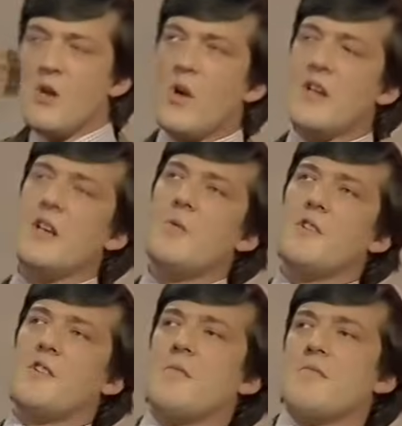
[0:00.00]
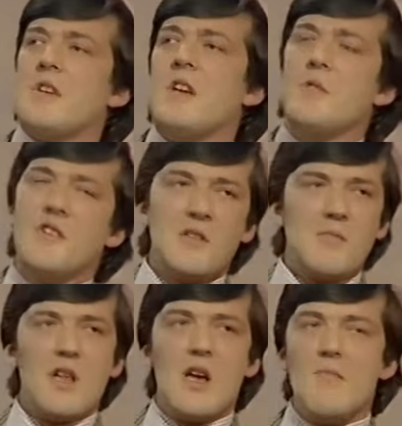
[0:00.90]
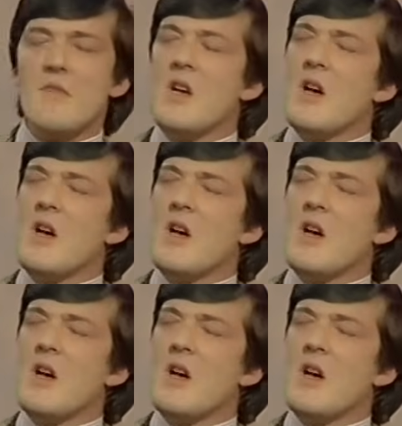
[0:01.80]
when he was in a play,